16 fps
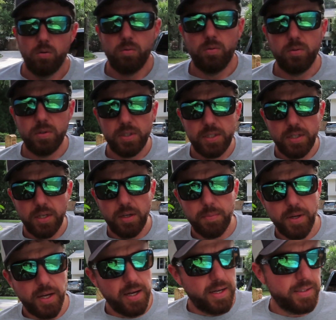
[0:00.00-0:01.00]
What's up,
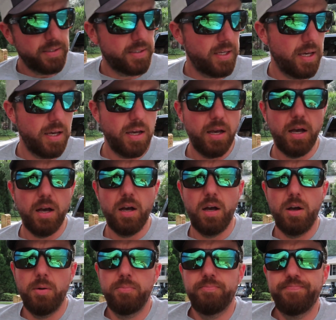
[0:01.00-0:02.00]
guys?
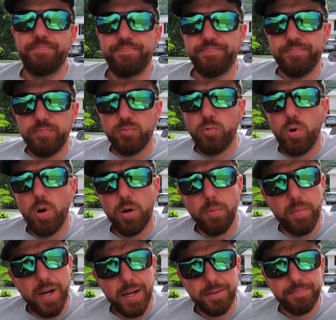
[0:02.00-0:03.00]

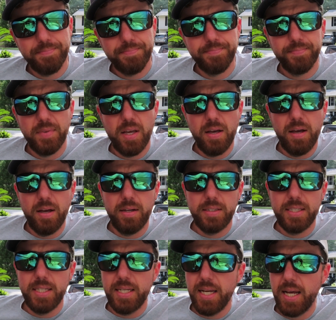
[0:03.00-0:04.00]
Welcome back.
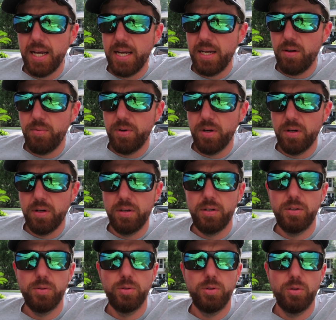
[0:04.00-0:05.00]
Today we're going
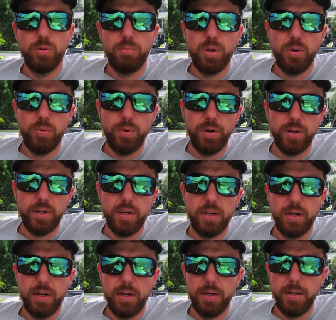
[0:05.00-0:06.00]
to do a little boat work.
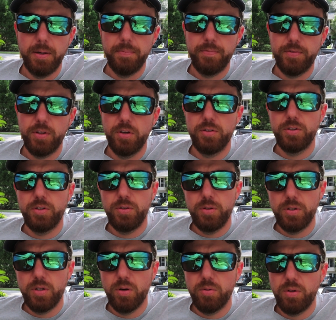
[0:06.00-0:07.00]
For those of you
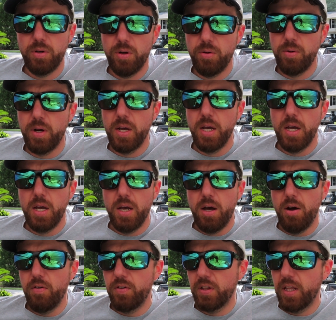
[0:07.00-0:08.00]
that don't know,
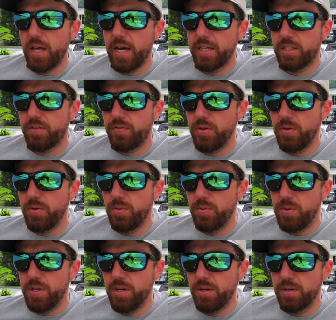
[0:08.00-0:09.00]
over the last few
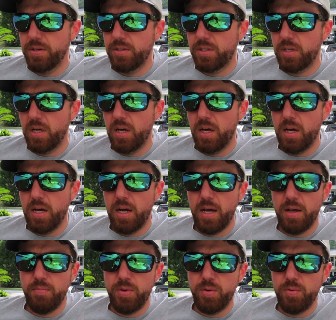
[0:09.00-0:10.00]
years I
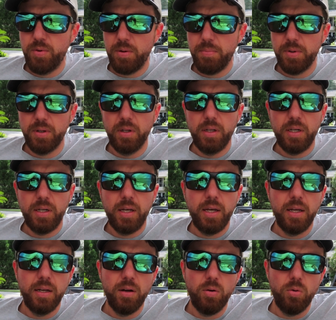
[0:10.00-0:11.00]
have been rebuilding
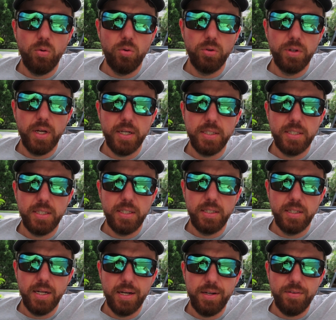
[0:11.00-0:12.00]
an old
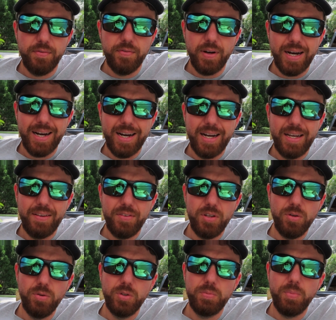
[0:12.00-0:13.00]
1995
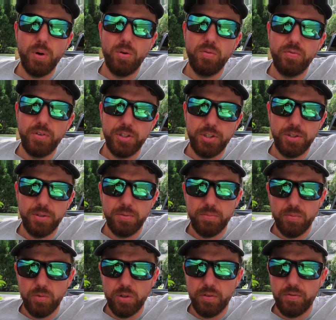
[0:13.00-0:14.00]
Hewes Bonefisher,
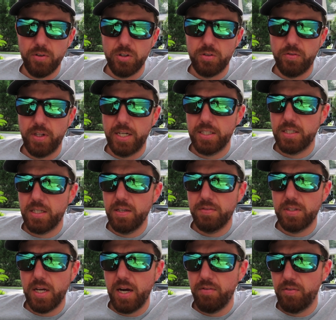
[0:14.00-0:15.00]
one of the first flat
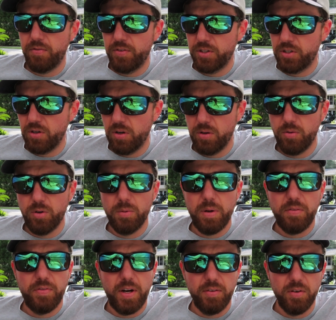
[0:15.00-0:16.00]
skiffs I ever fished on, one of
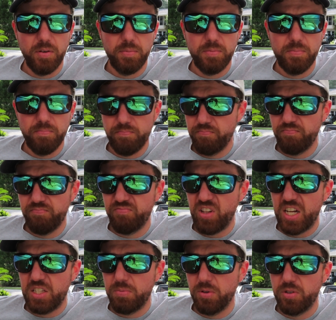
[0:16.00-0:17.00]
my favorite
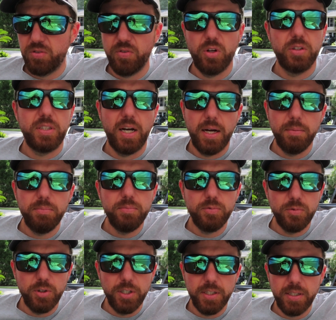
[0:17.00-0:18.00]
flats boats of all time,
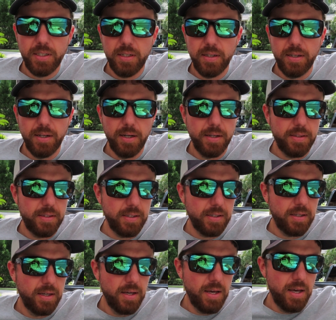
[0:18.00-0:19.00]
really. I
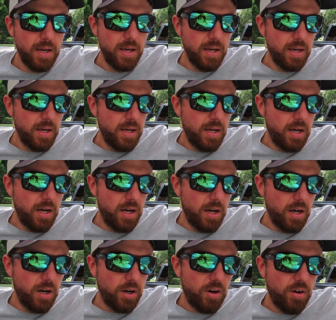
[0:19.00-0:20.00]
think
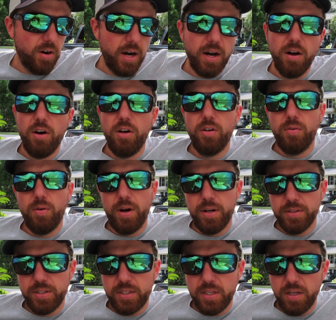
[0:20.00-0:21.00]
a great
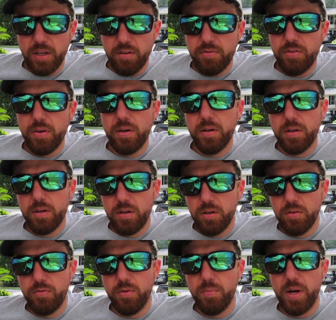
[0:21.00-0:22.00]
all-around skiff,
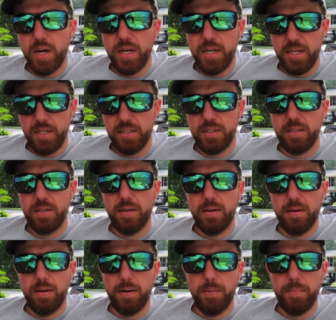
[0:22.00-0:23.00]
good for my needs.
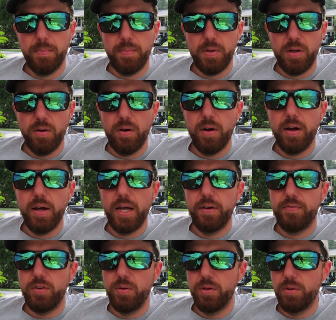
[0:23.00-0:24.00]
You know, I had a
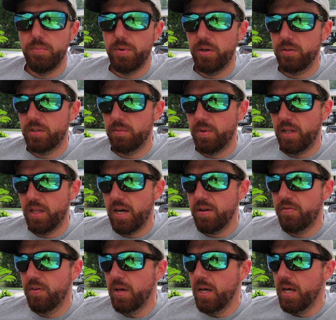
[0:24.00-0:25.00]
few other boats in my
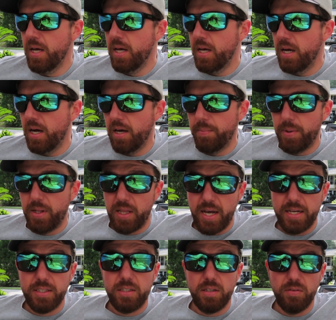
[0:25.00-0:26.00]
life. My
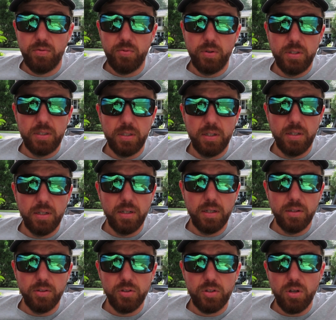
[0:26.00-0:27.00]
last skiff was a
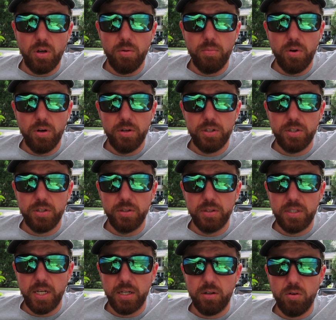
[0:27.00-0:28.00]
little salt marsh, a
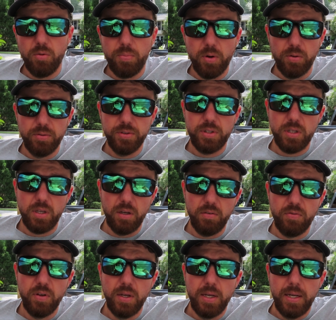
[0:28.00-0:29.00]
little technical Poland skiff.